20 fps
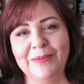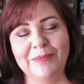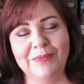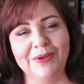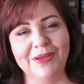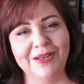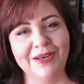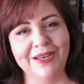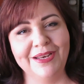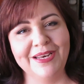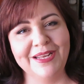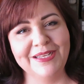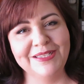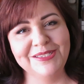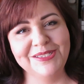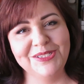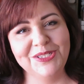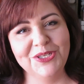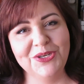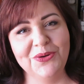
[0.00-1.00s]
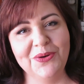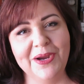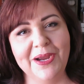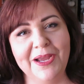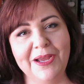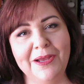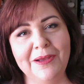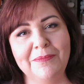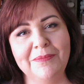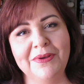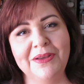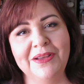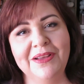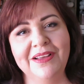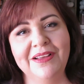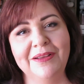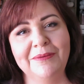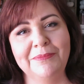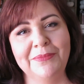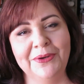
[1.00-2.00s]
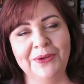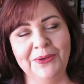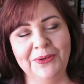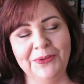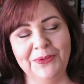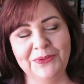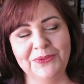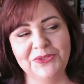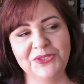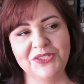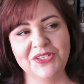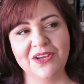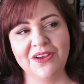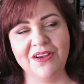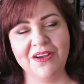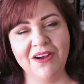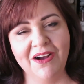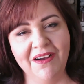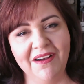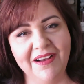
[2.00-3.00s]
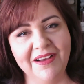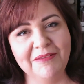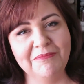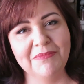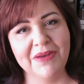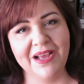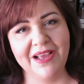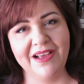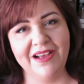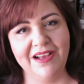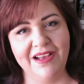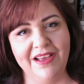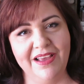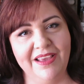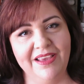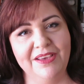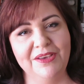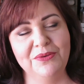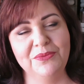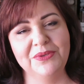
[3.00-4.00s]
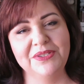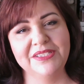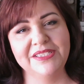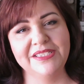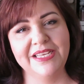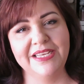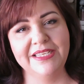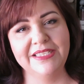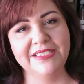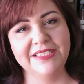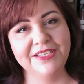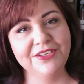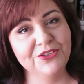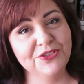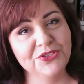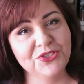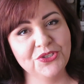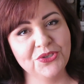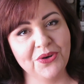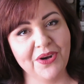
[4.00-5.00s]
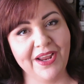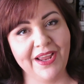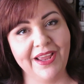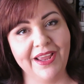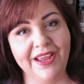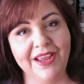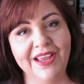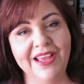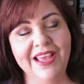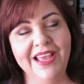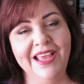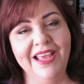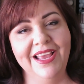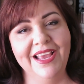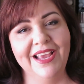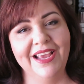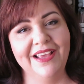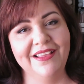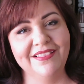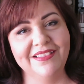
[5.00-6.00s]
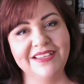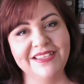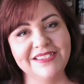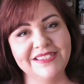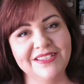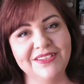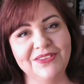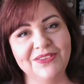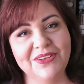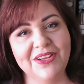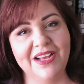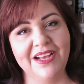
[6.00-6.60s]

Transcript: but an Instagram post caught my eye. It was a tiered tray and these little